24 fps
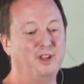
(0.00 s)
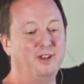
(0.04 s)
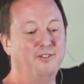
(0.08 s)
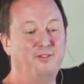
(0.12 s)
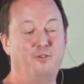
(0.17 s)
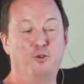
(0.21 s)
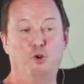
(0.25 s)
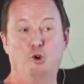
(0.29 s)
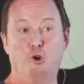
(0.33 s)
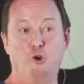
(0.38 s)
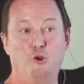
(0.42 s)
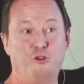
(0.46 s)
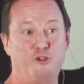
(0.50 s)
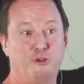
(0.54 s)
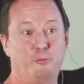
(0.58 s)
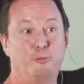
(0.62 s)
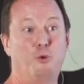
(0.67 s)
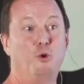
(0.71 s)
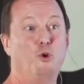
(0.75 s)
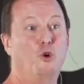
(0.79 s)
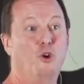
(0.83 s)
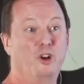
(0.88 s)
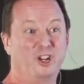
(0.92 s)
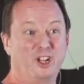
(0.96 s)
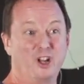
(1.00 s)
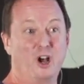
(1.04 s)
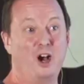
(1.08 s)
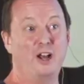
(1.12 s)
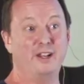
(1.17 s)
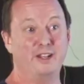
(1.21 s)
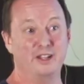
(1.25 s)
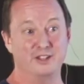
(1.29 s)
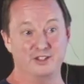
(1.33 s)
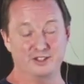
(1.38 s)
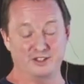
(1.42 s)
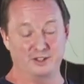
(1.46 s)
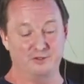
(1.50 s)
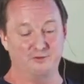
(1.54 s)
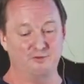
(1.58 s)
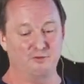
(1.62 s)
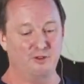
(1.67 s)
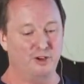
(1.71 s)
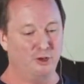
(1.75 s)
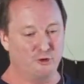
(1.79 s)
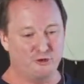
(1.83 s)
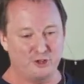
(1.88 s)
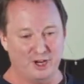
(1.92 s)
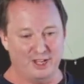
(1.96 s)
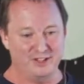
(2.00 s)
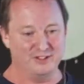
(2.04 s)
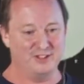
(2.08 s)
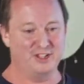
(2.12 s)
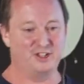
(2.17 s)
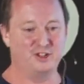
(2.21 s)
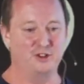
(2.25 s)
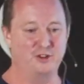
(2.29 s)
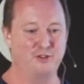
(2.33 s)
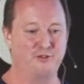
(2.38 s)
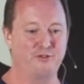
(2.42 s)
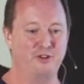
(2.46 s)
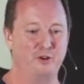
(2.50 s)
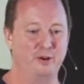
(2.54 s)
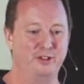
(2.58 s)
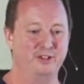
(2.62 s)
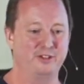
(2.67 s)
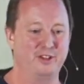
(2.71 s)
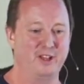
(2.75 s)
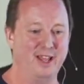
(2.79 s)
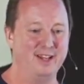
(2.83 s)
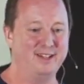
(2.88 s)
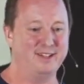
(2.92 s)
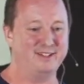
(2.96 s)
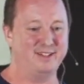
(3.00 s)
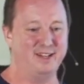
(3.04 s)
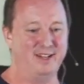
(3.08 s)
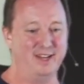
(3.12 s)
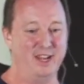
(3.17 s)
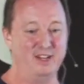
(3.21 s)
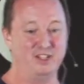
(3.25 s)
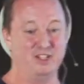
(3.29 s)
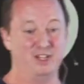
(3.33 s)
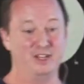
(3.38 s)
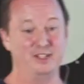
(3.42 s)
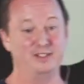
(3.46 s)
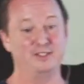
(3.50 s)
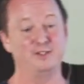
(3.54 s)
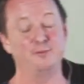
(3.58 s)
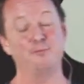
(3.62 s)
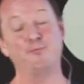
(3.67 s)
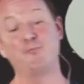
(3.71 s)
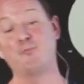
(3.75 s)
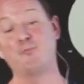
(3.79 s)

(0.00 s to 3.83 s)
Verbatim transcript: for support and guidance and real transition through into the later teenage years.